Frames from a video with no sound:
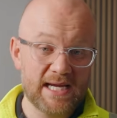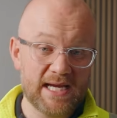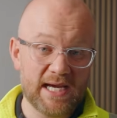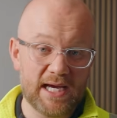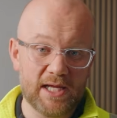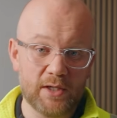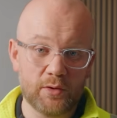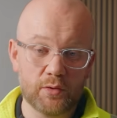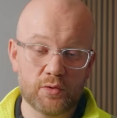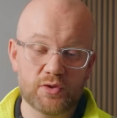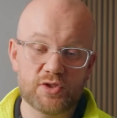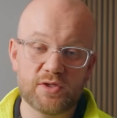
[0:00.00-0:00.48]

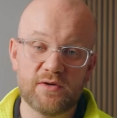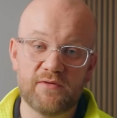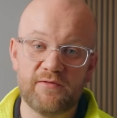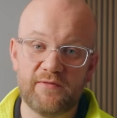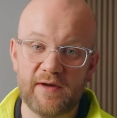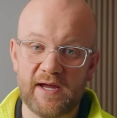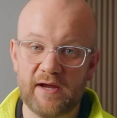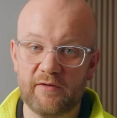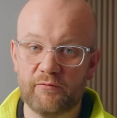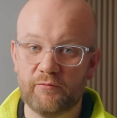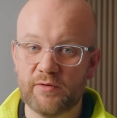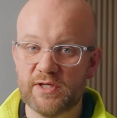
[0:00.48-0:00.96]
and also a
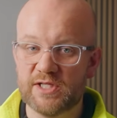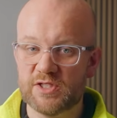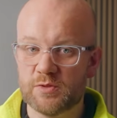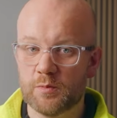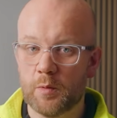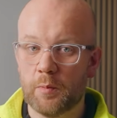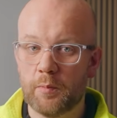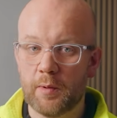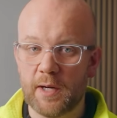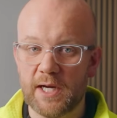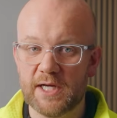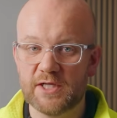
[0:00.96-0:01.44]
fair and
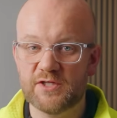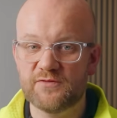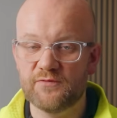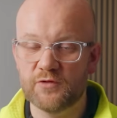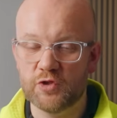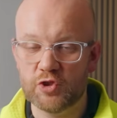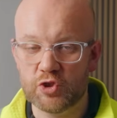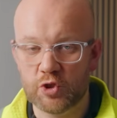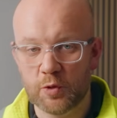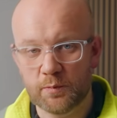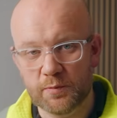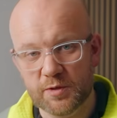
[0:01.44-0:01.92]
reasonable price for
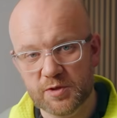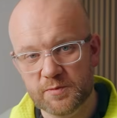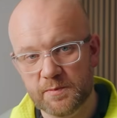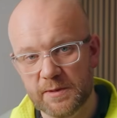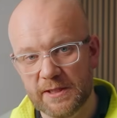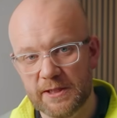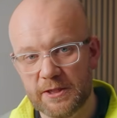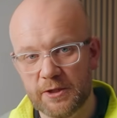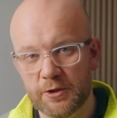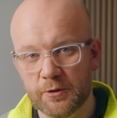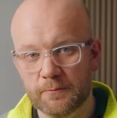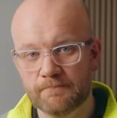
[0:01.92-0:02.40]
the job that's
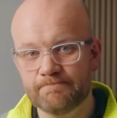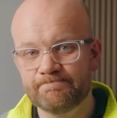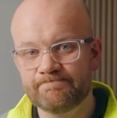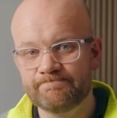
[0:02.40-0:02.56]
being done.